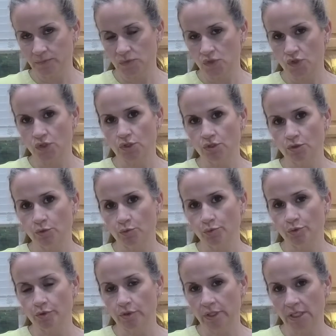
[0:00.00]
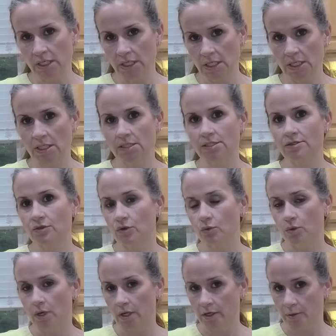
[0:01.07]
to preheat the
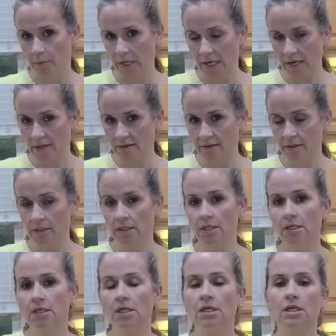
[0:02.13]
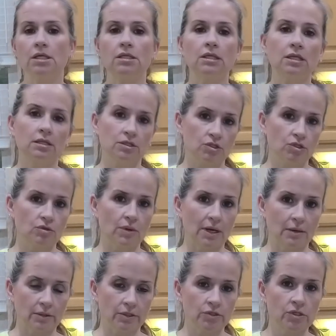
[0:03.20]
water bath, and then the 2
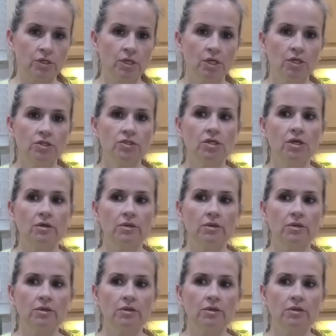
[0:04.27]
hours. So